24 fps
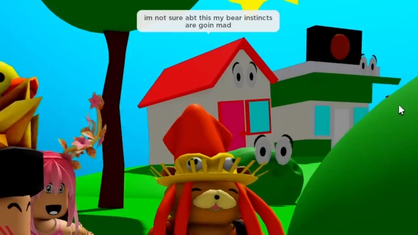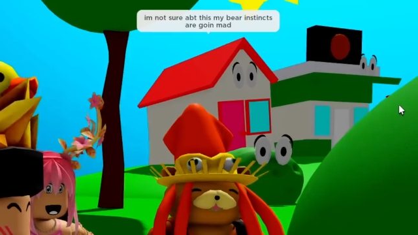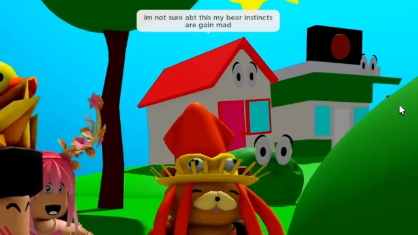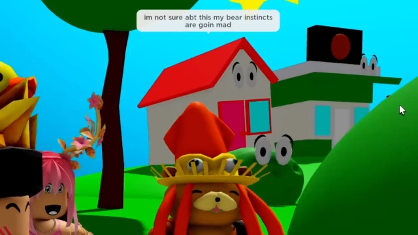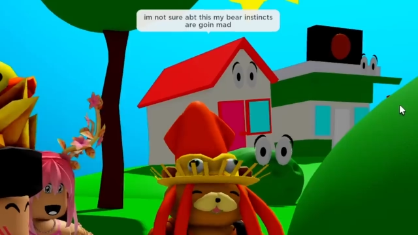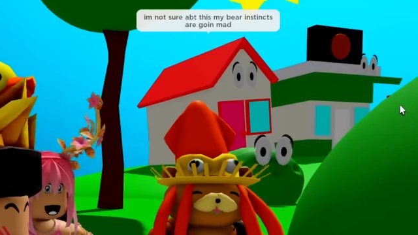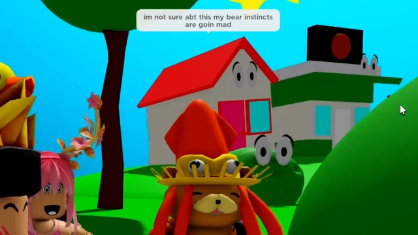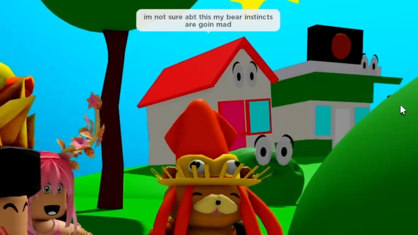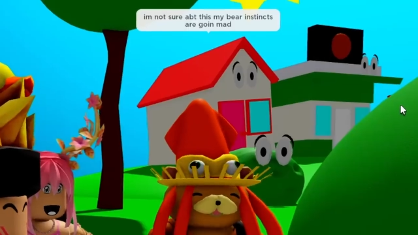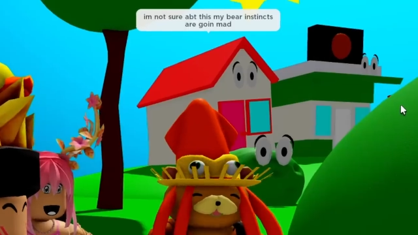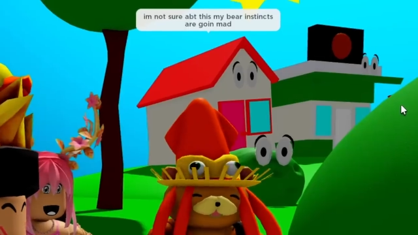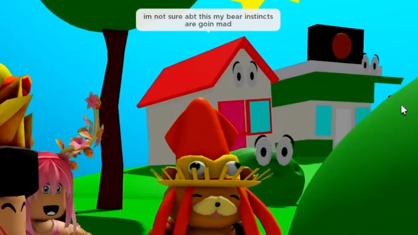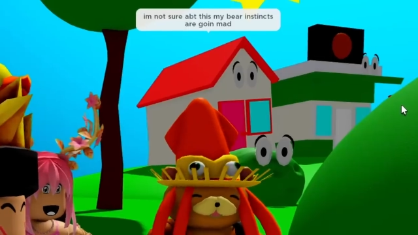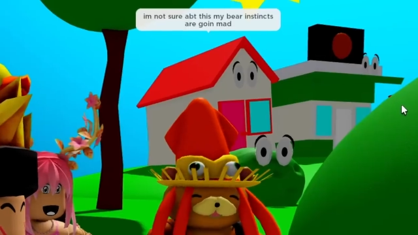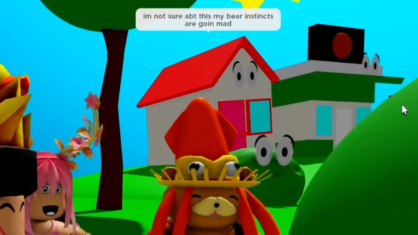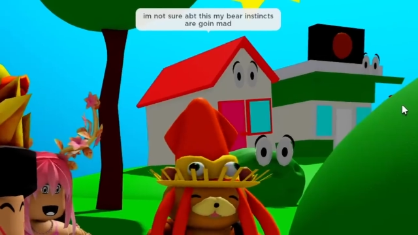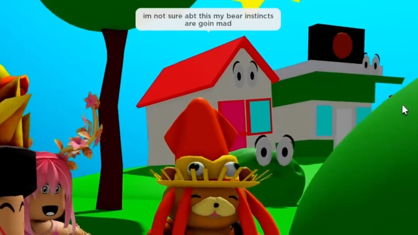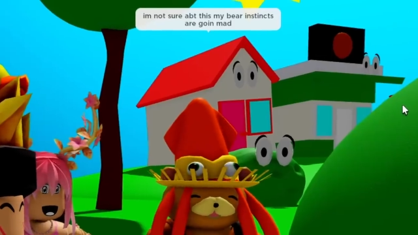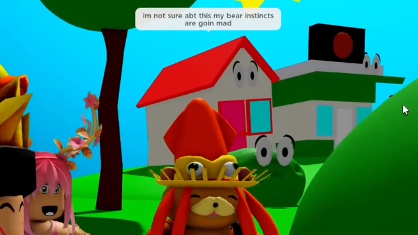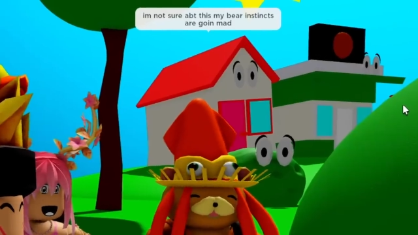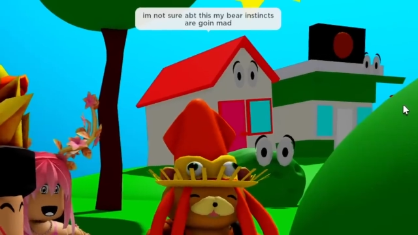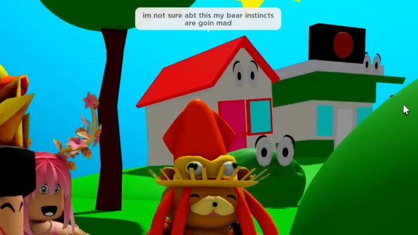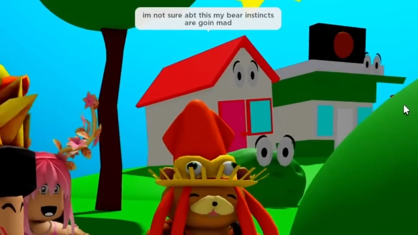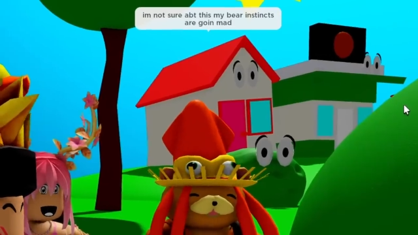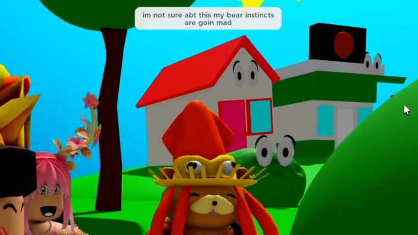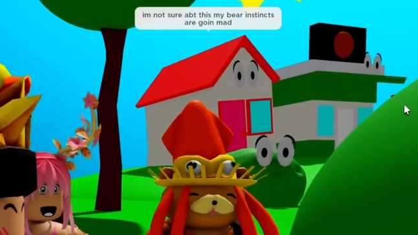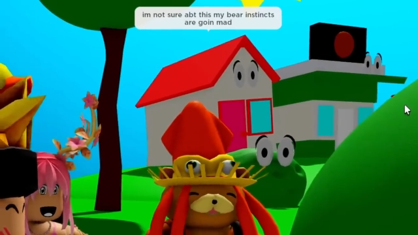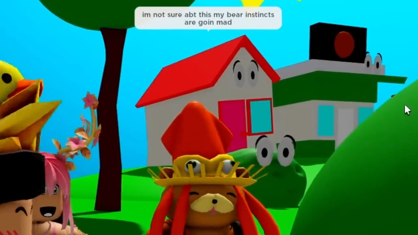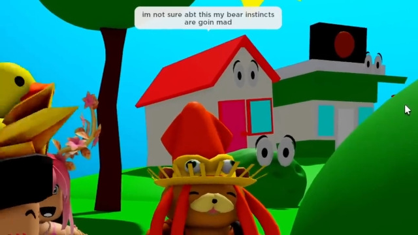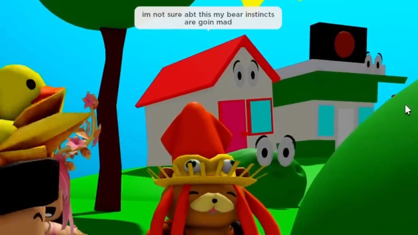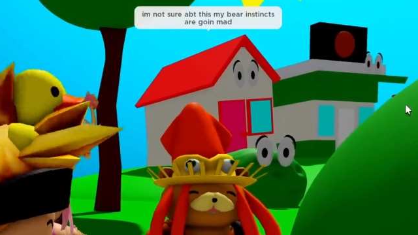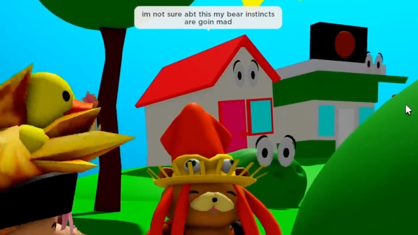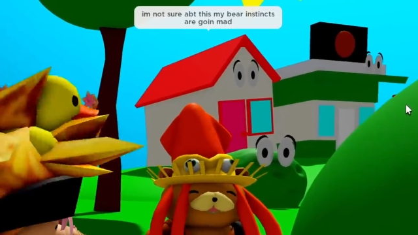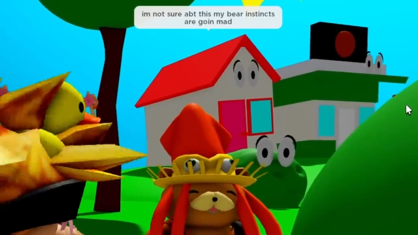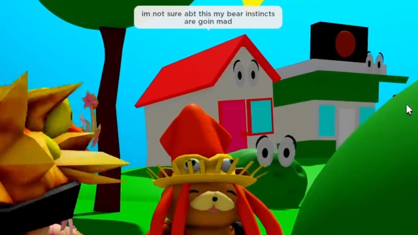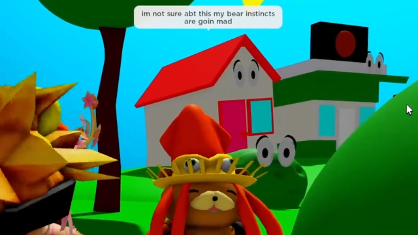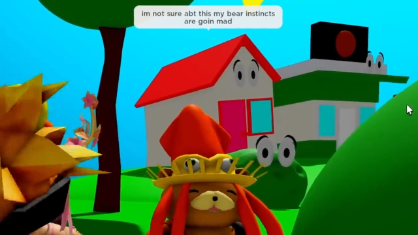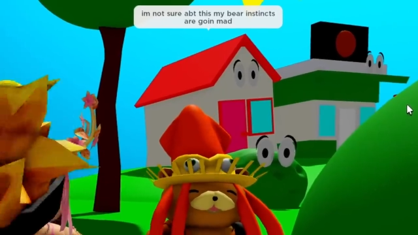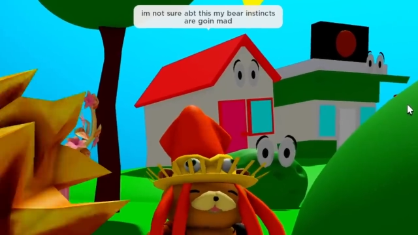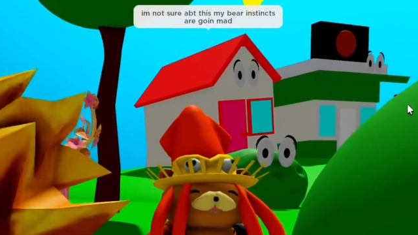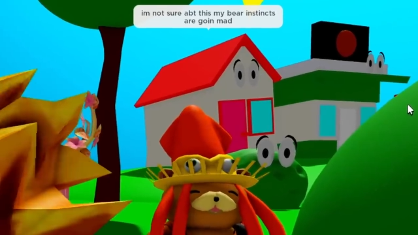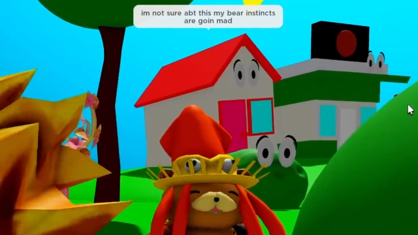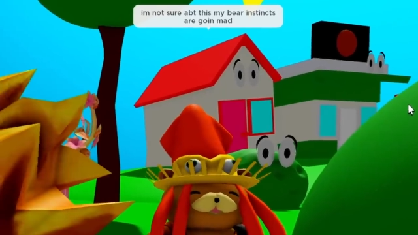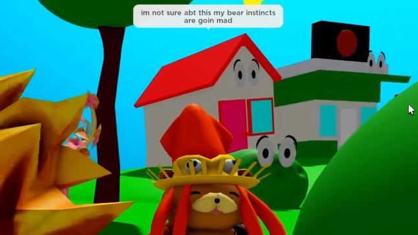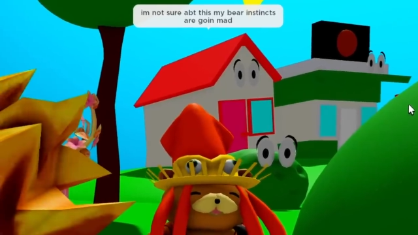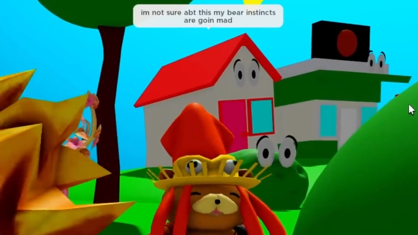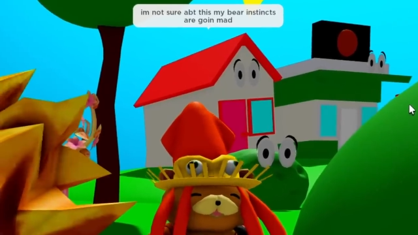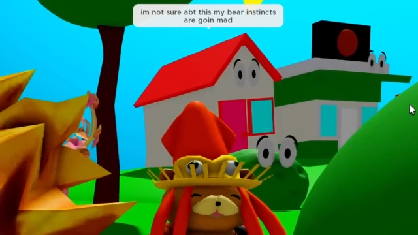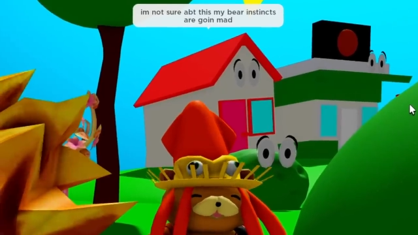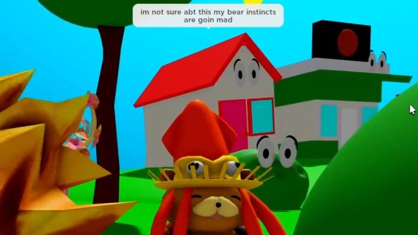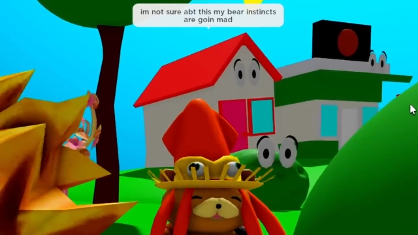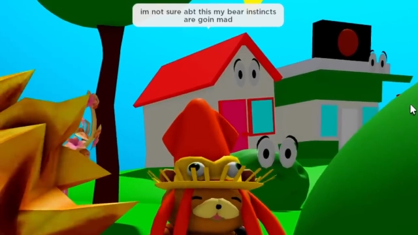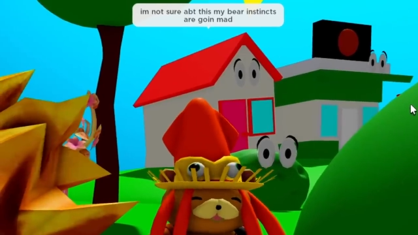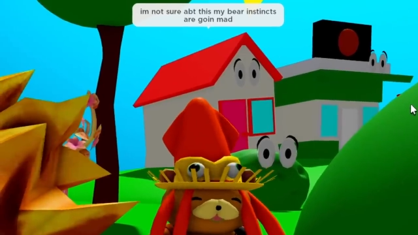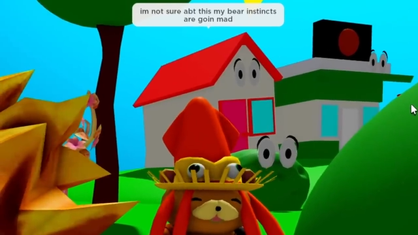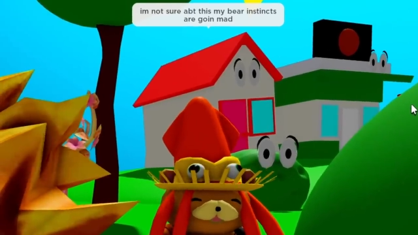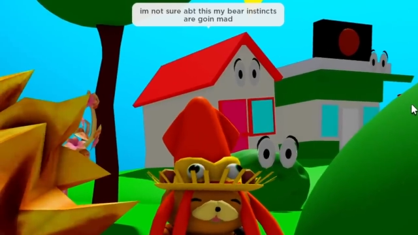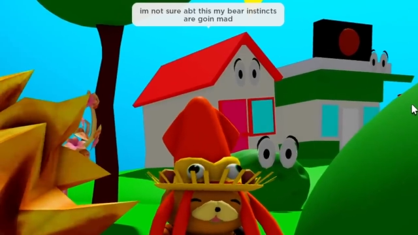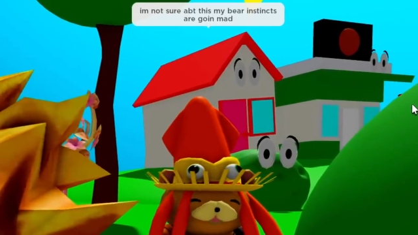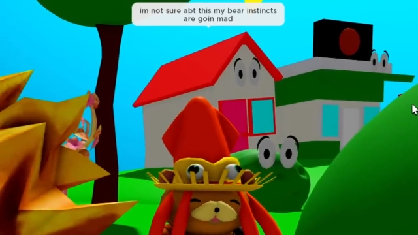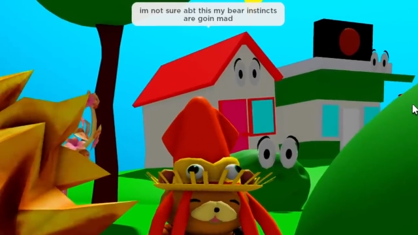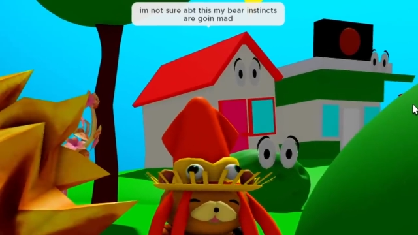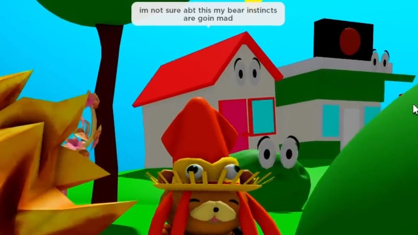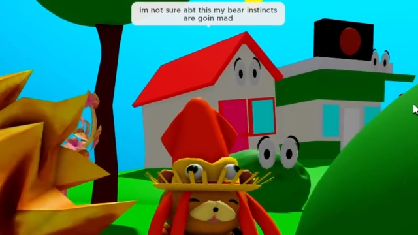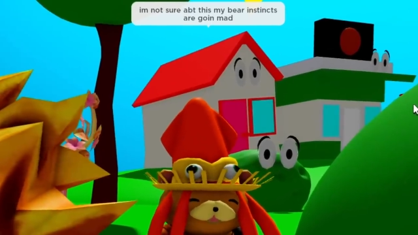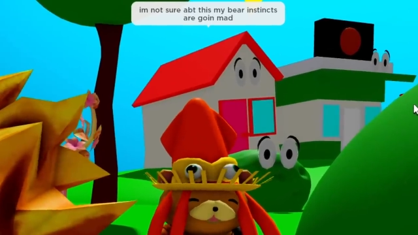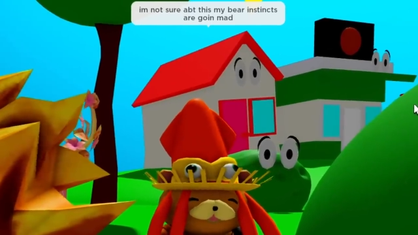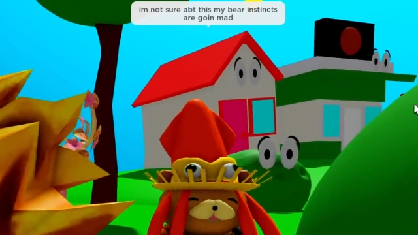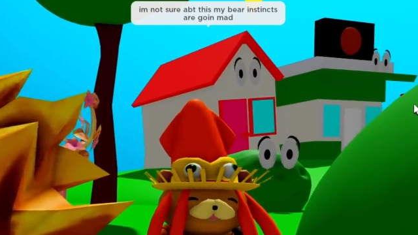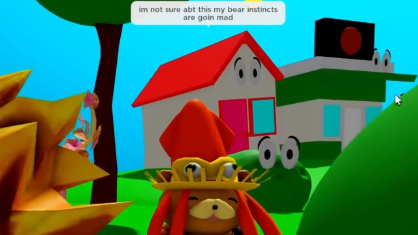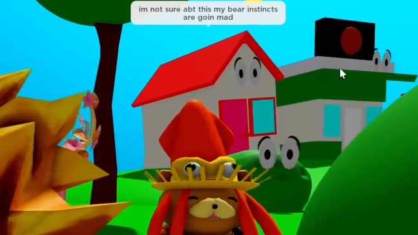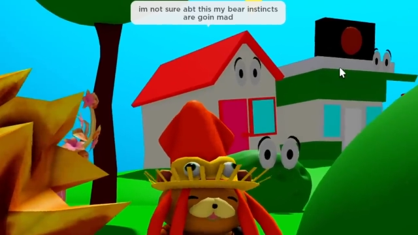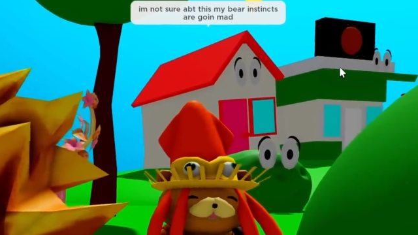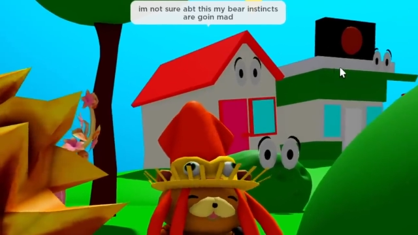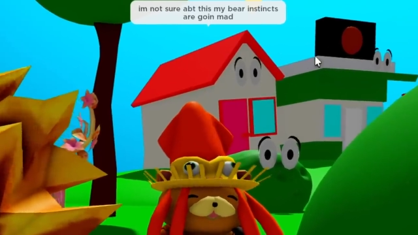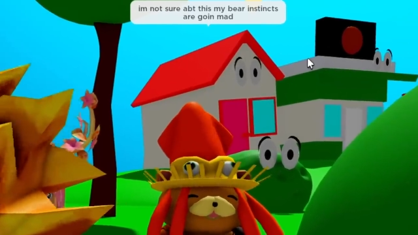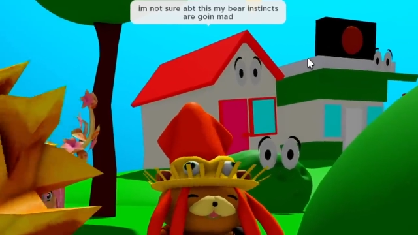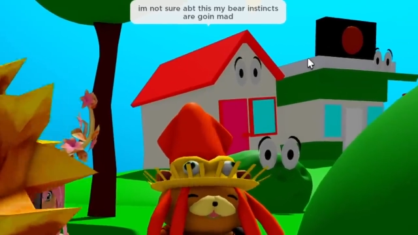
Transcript: No face is visible, so there are no lips to read.